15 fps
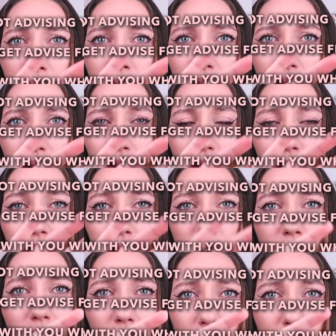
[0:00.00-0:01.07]
of kind of a
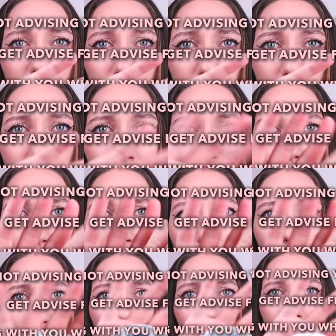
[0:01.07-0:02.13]
light
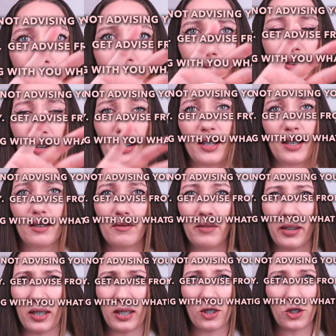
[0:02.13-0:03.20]
and very
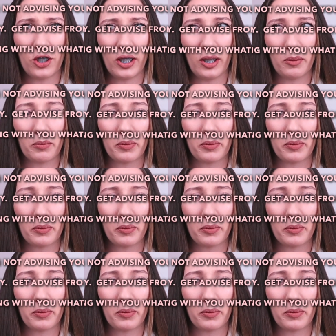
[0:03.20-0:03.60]
very cheap,